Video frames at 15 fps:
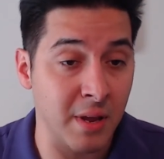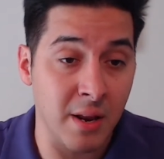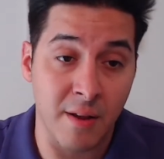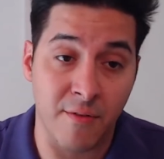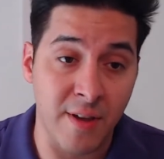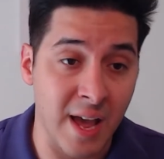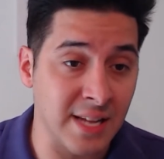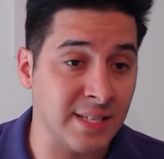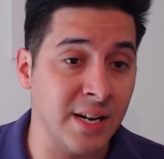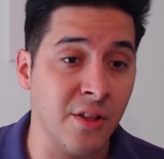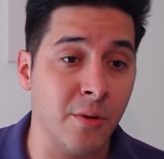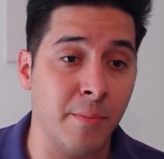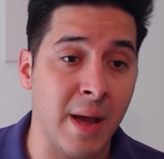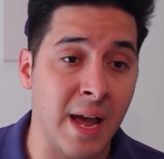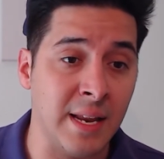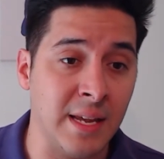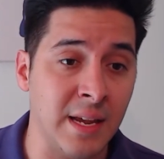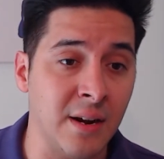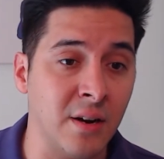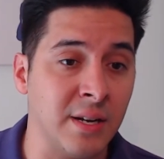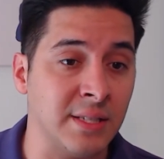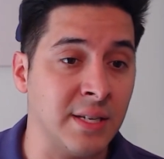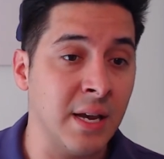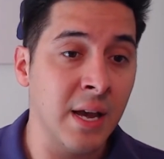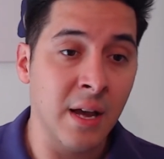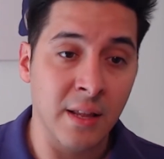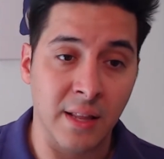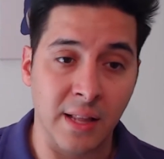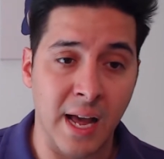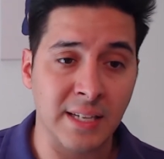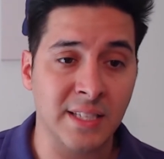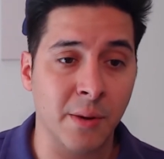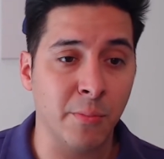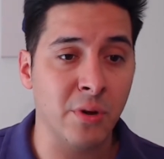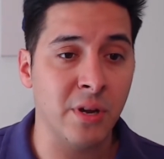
and if he has another bad year, because the last couple of